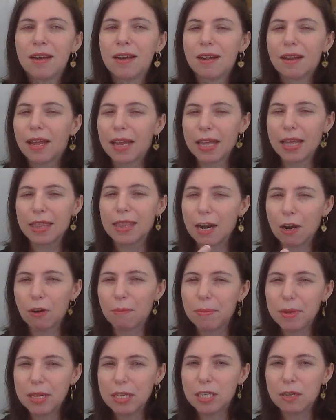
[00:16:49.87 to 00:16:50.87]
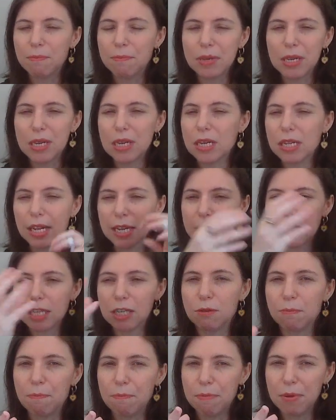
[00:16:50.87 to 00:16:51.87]
like therapy to be like
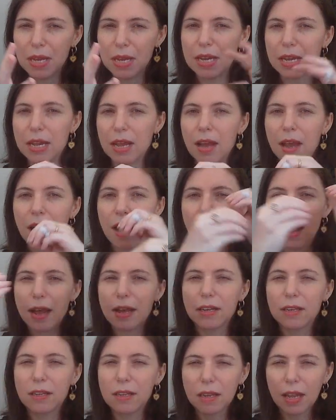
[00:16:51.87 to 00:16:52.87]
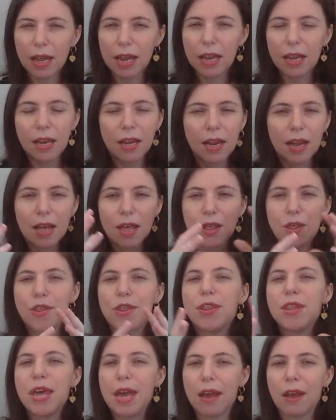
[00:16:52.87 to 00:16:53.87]
this big like
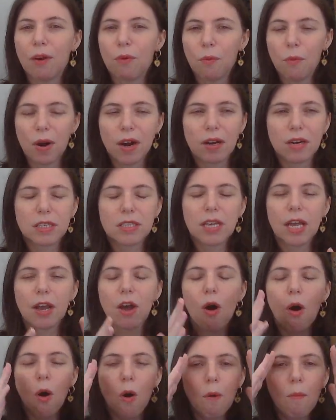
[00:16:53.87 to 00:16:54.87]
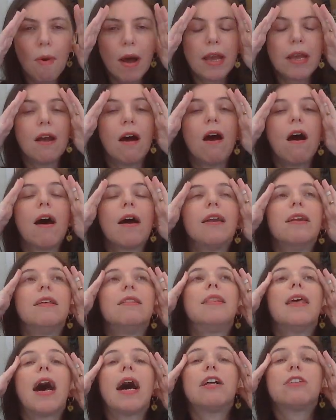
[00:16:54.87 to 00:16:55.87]
thing where it's like, oh my god,
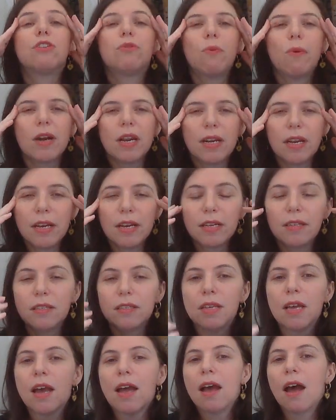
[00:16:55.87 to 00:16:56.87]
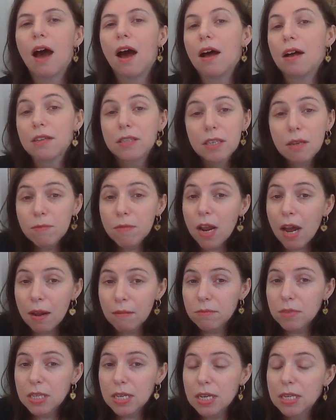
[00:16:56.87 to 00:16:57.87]
that's what it is.
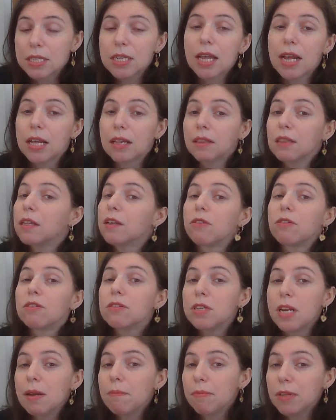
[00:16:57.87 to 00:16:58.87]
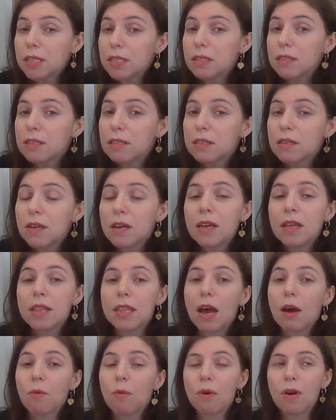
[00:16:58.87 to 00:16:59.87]
Sometimes it's like little statements
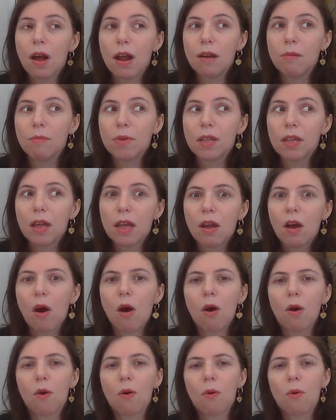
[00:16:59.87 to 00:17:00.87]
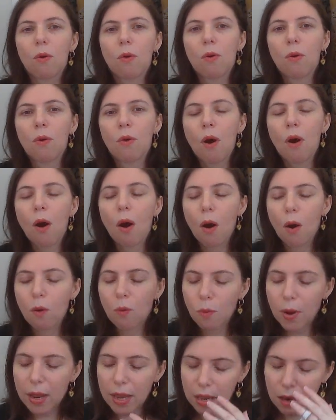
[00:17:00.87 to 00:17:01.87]
that will kind of be like, oh
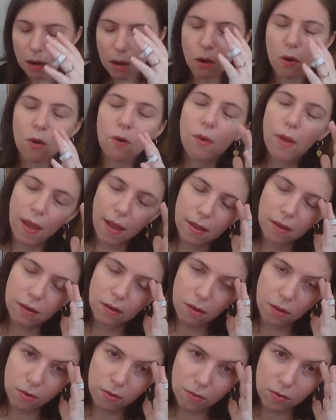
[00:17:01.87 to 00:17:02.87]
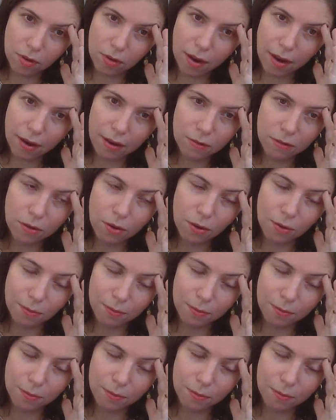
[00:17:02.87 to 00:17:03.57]
wait, okay, no, yeah, no,